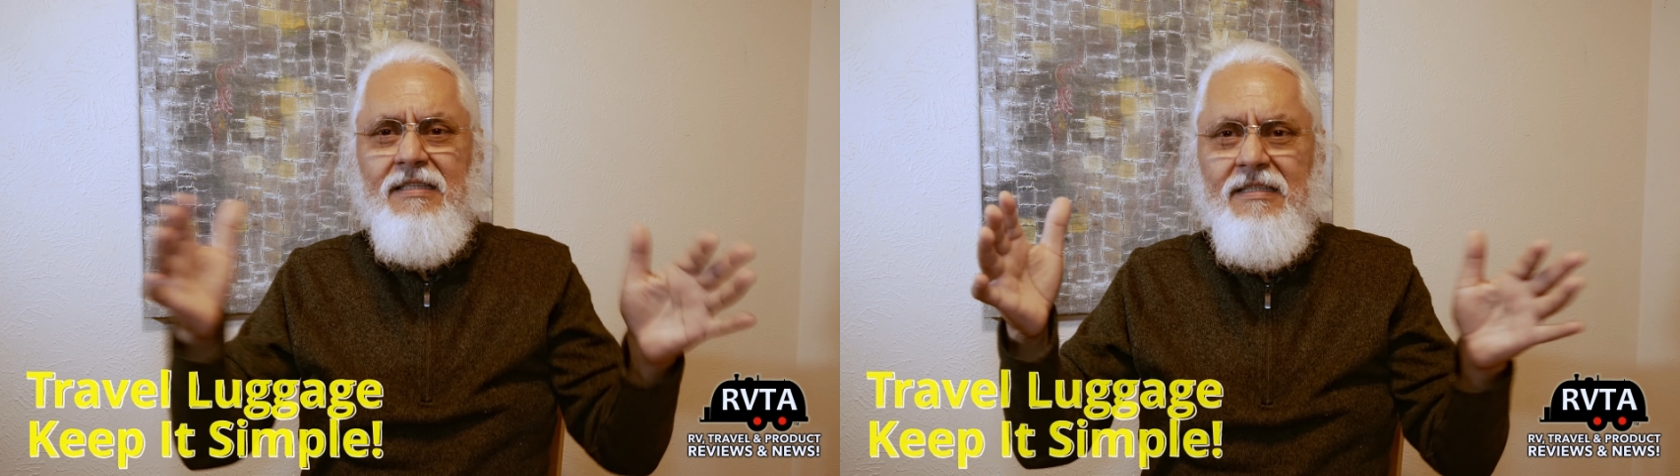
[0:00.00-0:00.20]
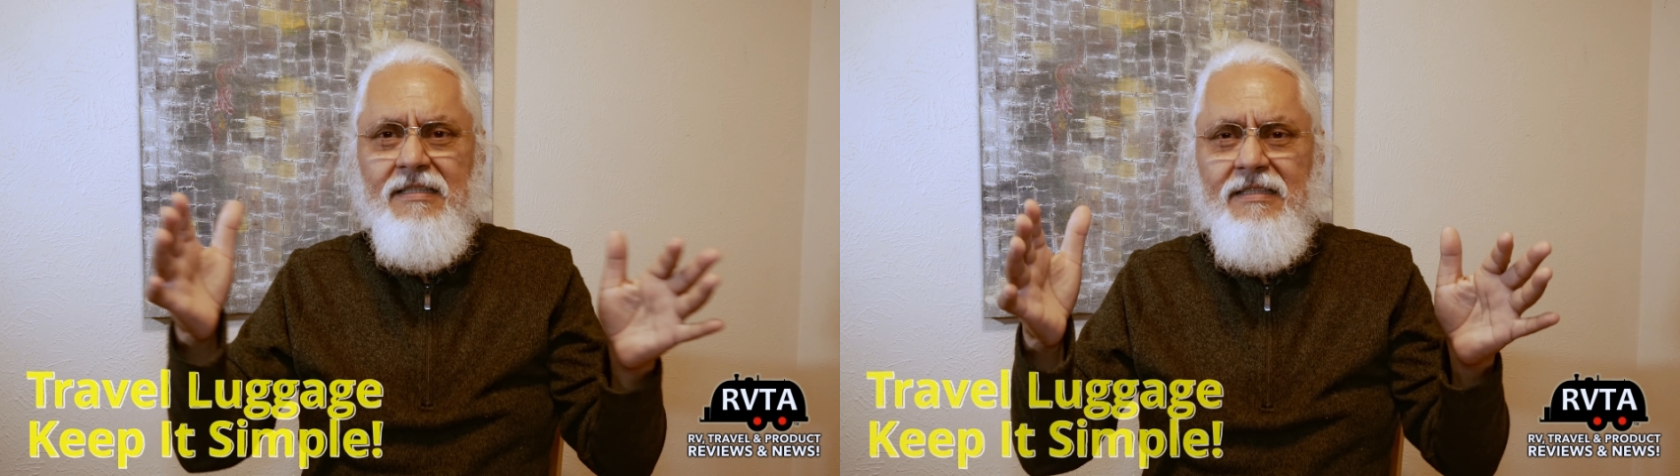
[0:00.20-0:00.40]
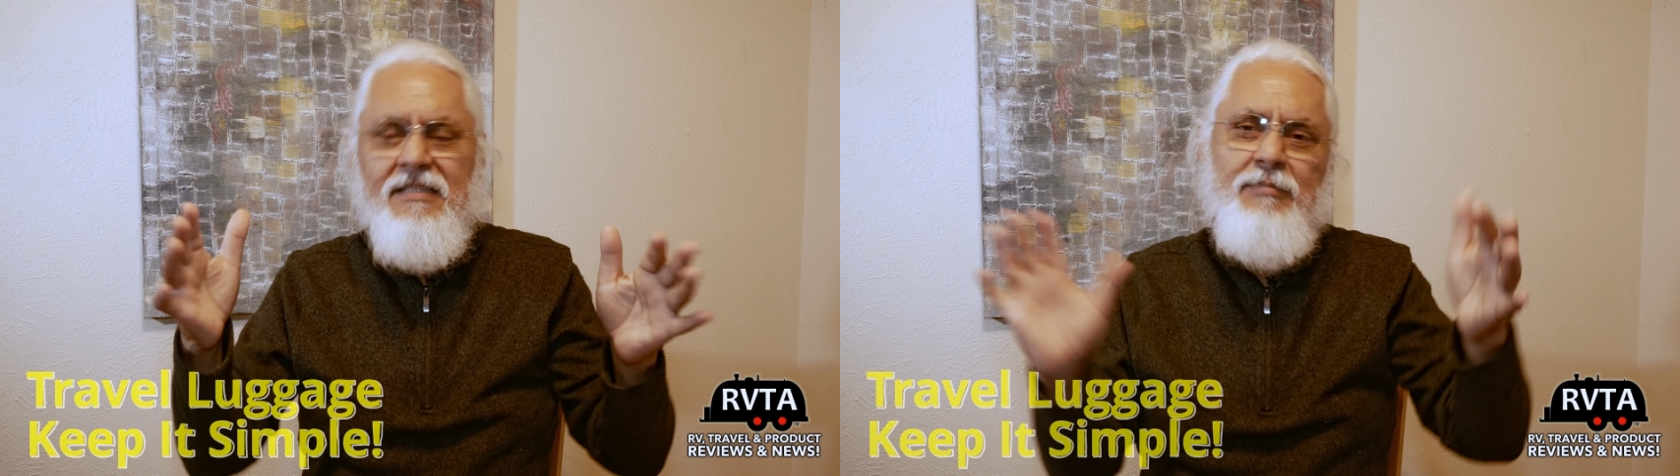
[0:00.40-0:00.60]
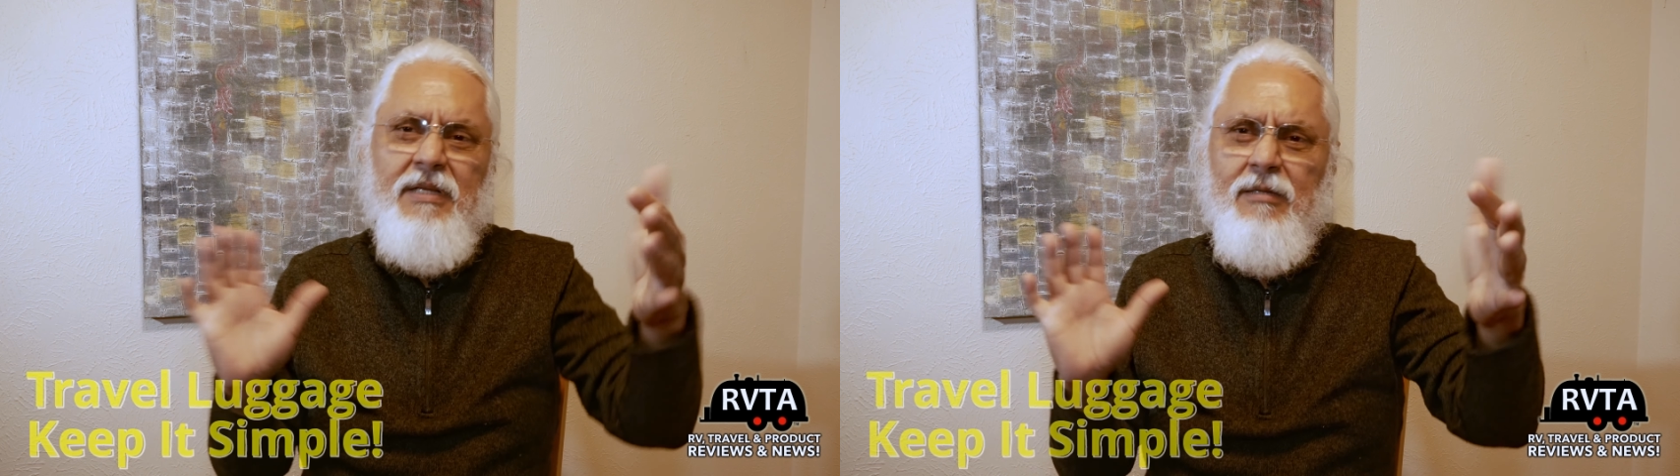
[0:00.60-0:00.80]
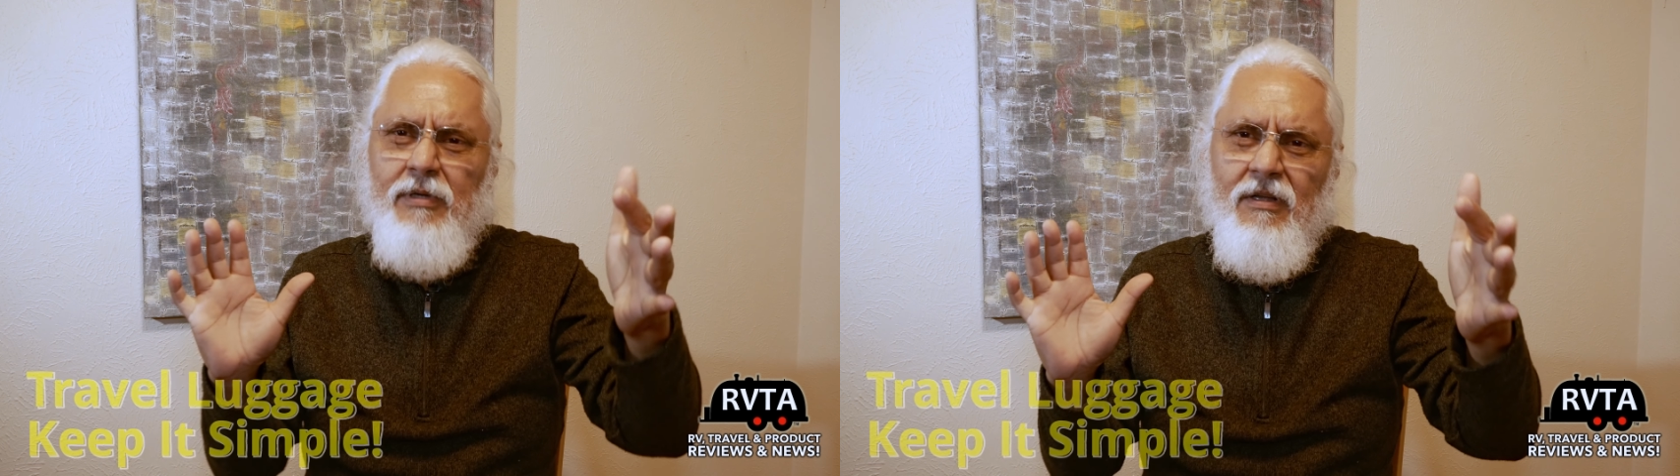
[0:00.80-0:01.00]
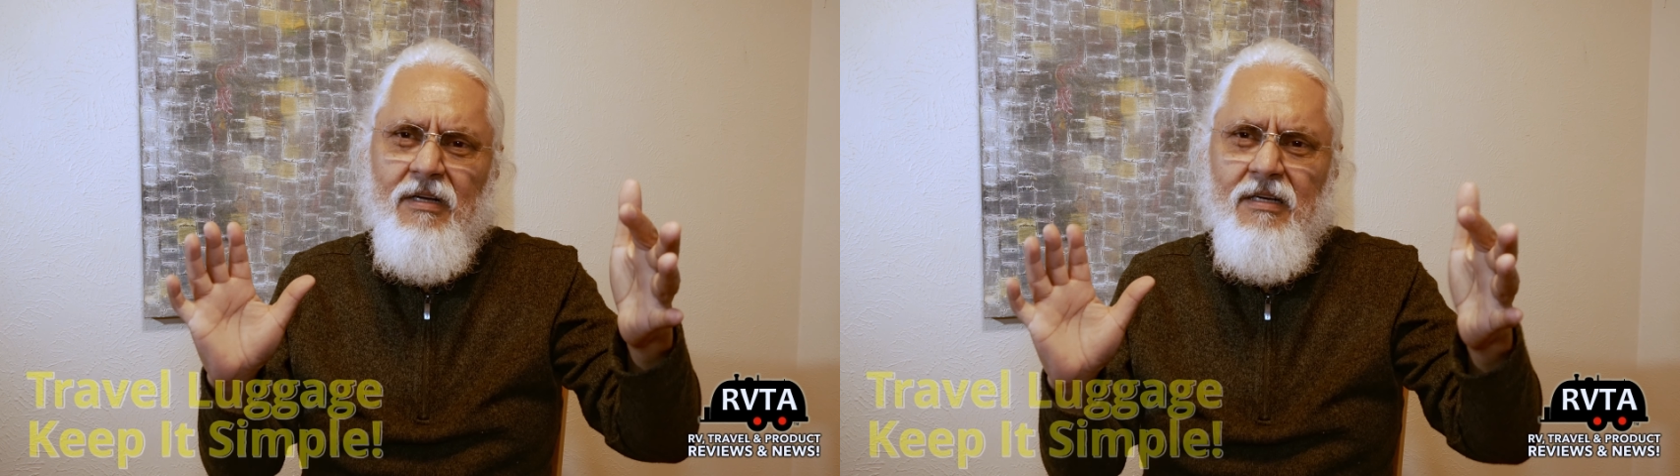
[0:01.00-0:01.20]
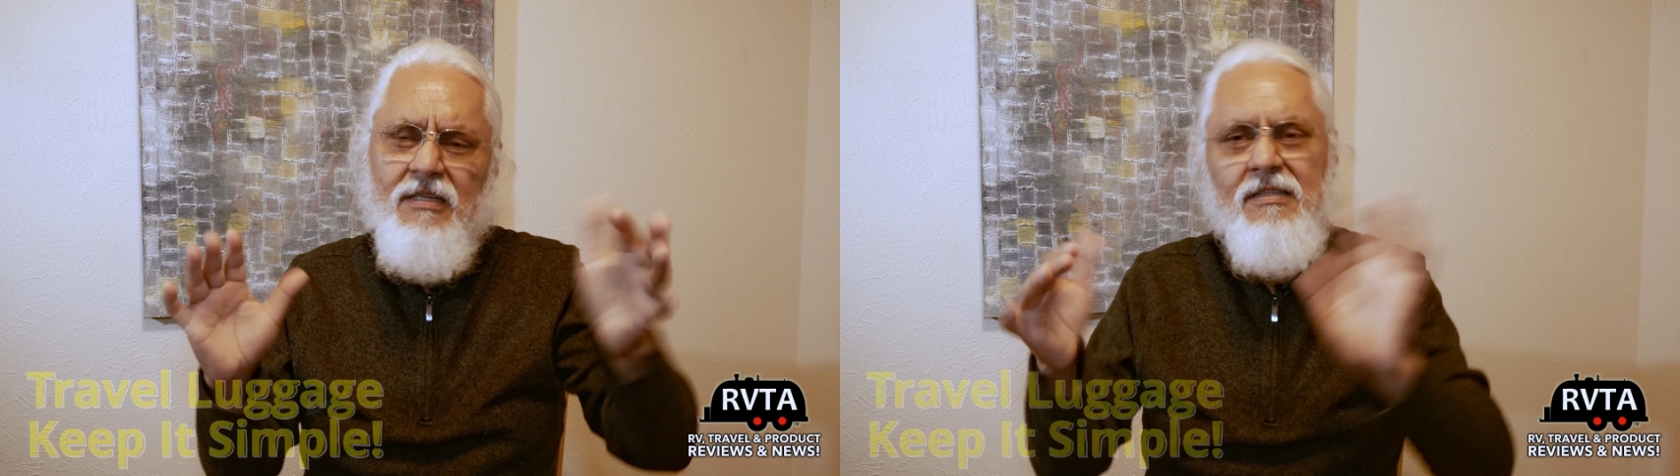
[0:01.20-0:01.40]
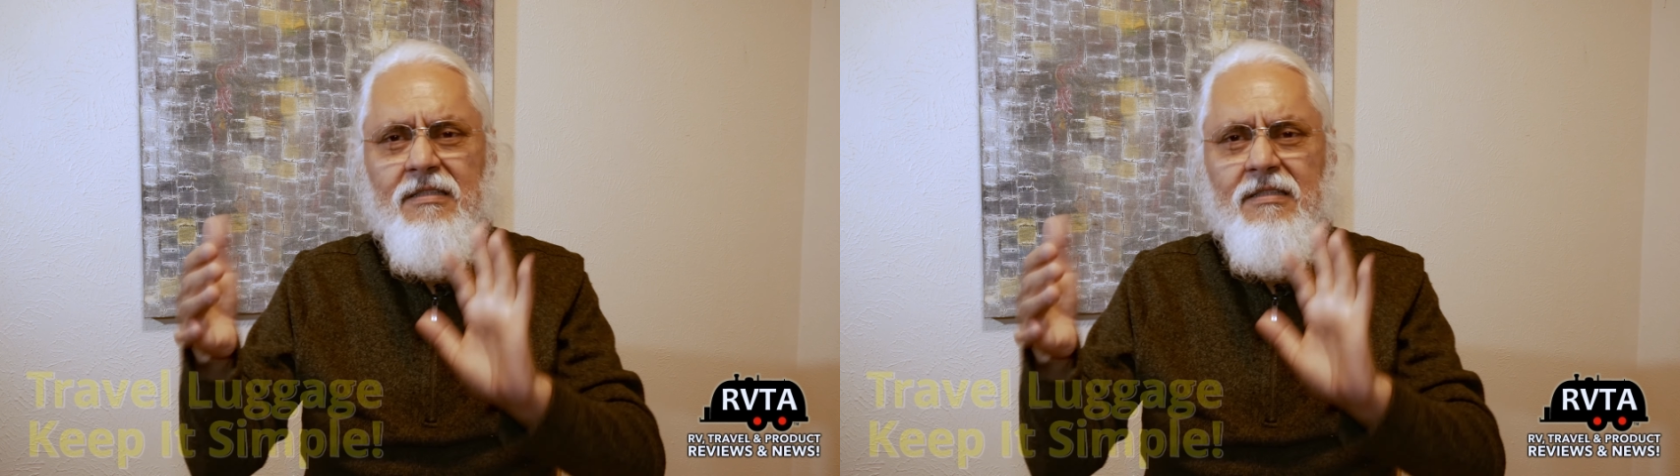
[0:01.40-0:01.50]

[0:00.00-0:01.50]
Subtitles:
It could be a little bit long